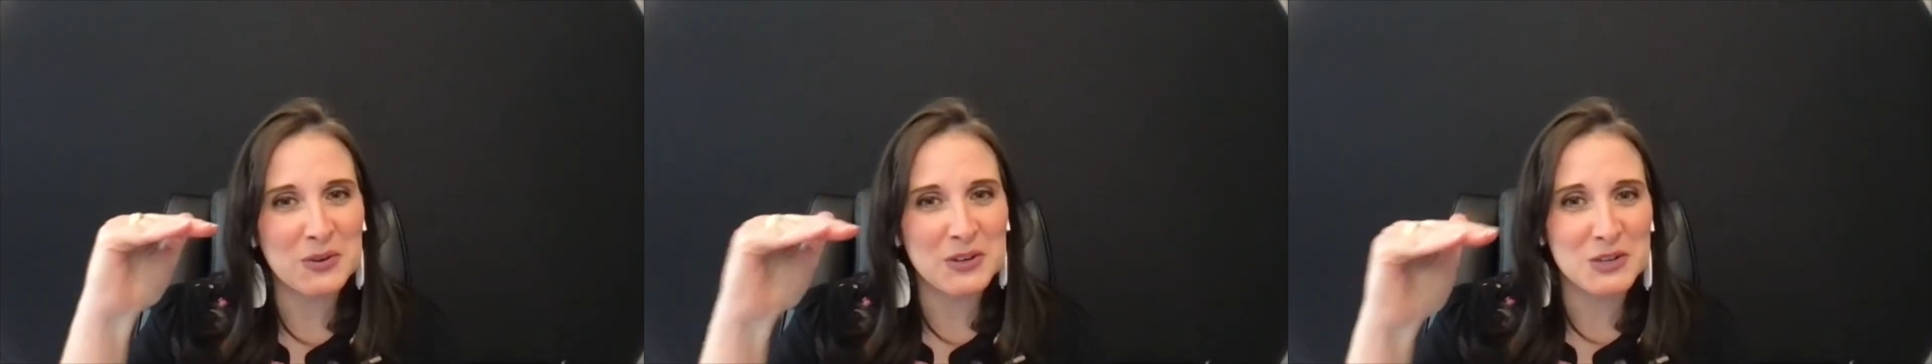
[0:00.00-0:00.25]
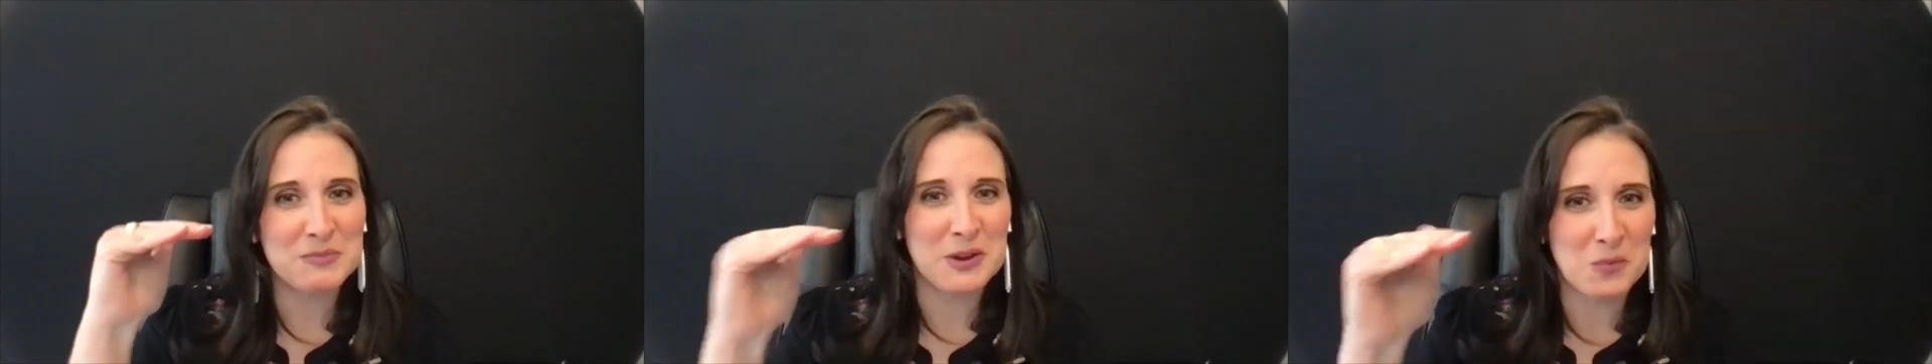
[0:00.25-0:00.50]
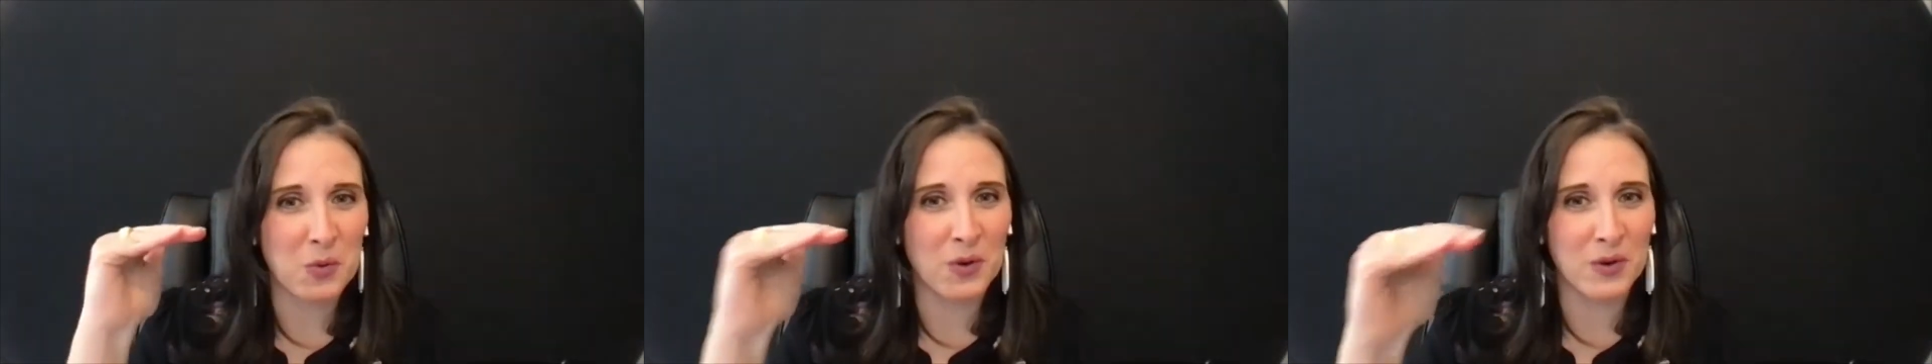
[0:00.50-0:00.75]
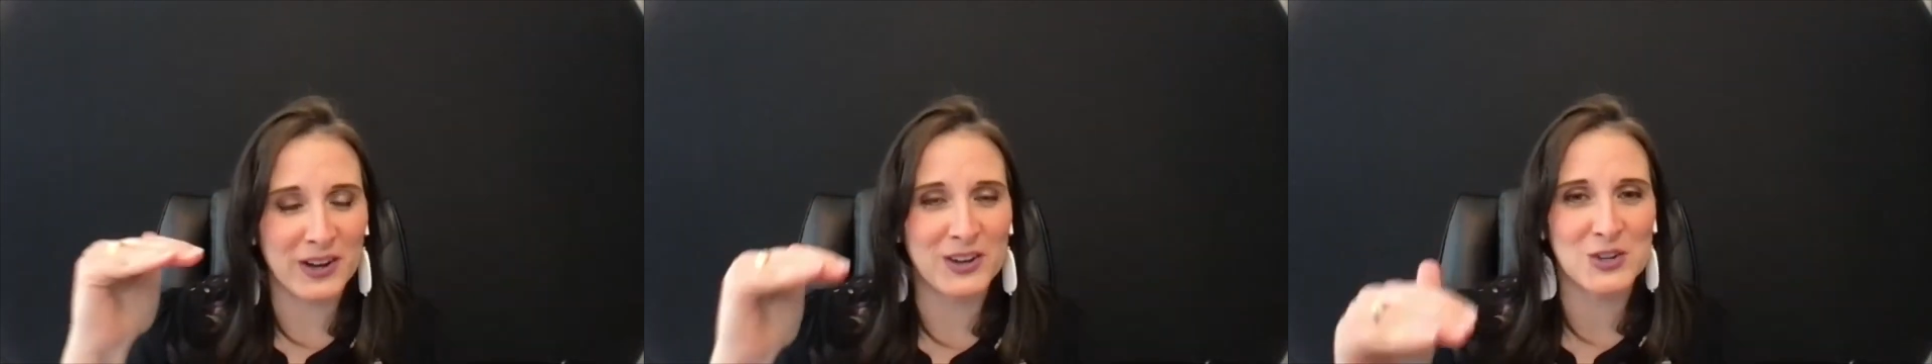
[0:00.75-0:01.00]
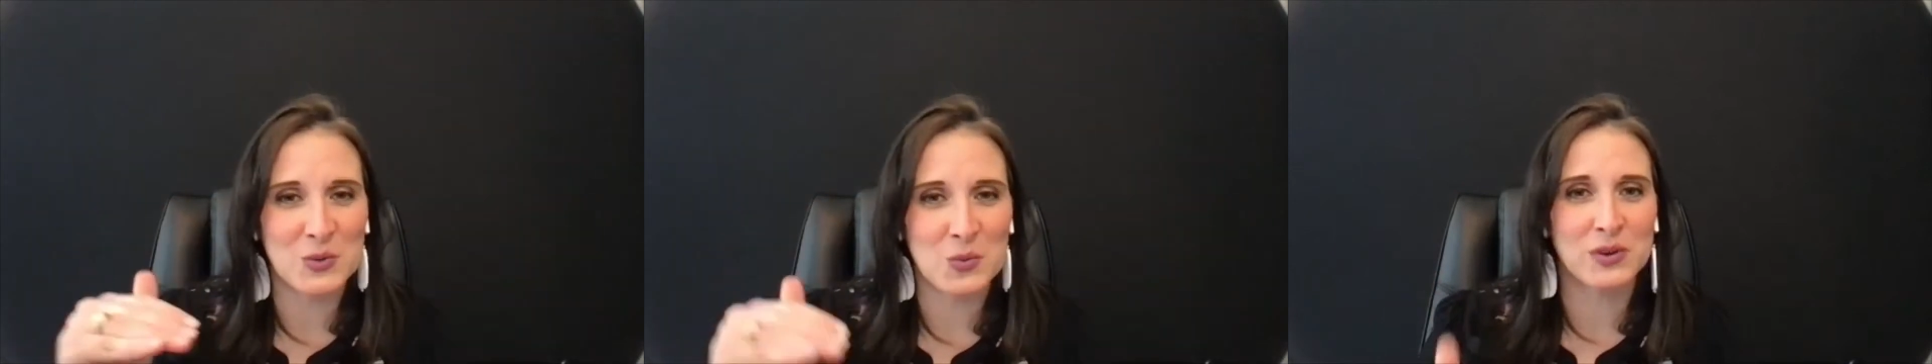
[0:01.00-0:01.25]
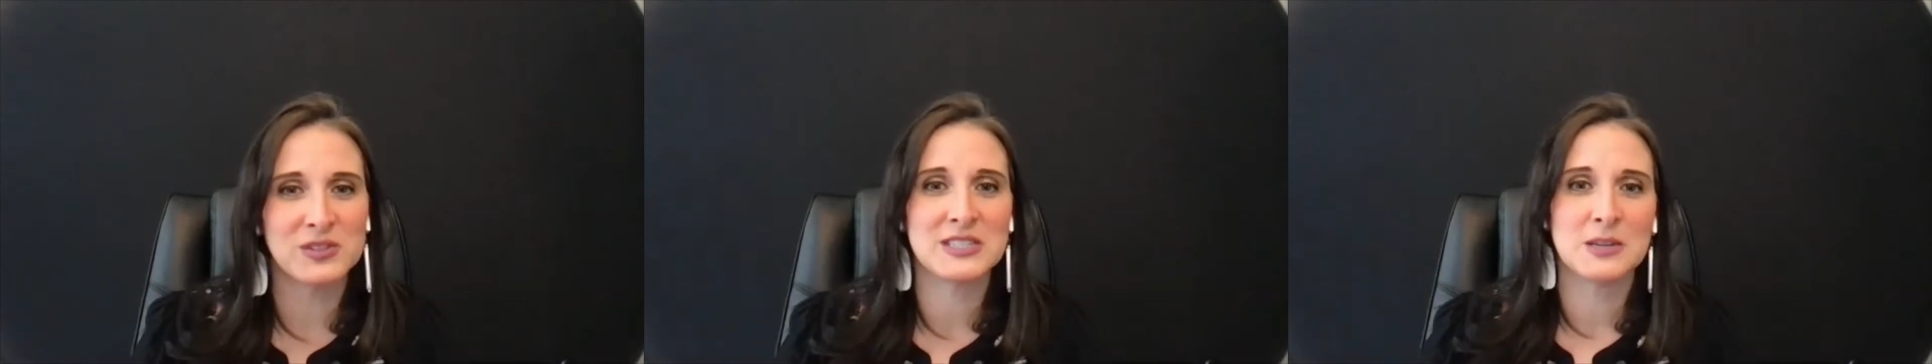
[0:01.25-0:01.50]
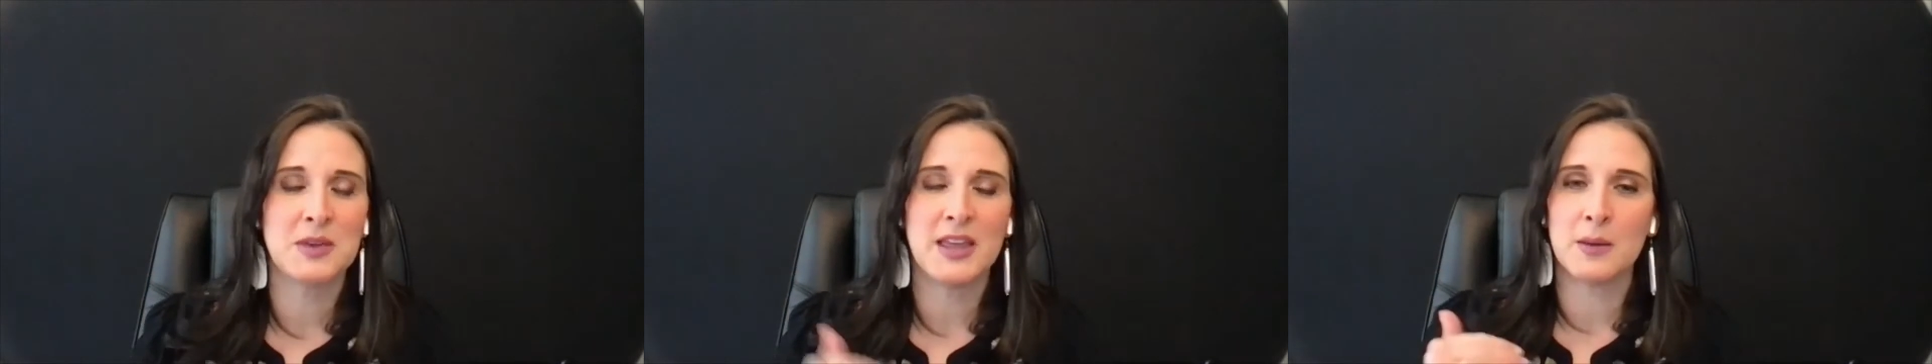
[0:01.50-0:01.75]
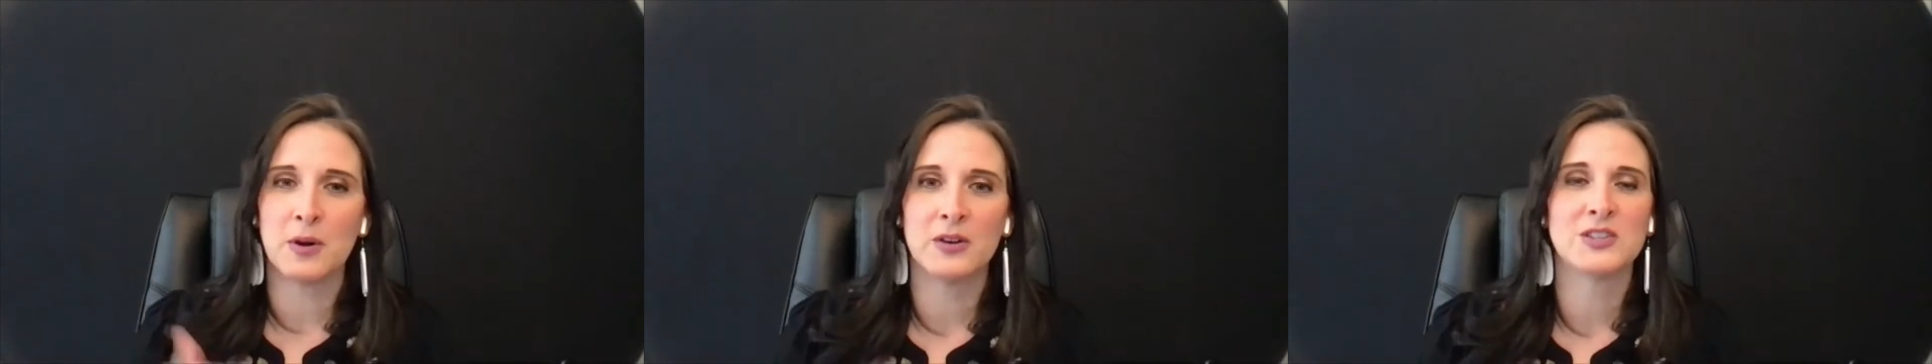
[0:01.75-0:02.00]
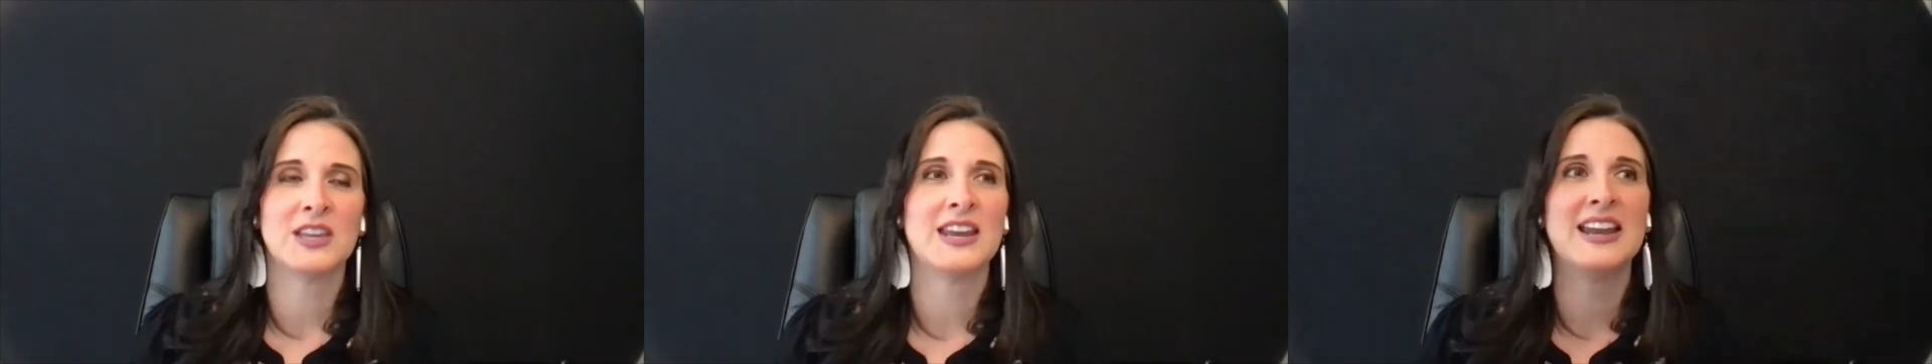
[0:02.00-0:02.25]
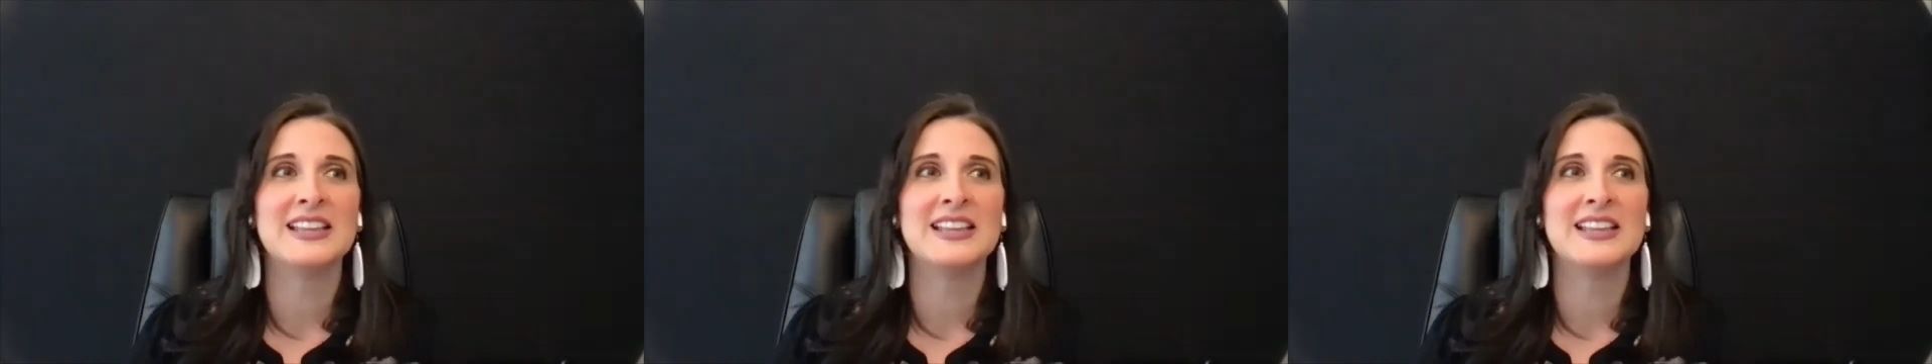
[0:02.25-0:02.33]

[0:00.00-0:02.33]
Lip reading: we should be working towards, is to be that person.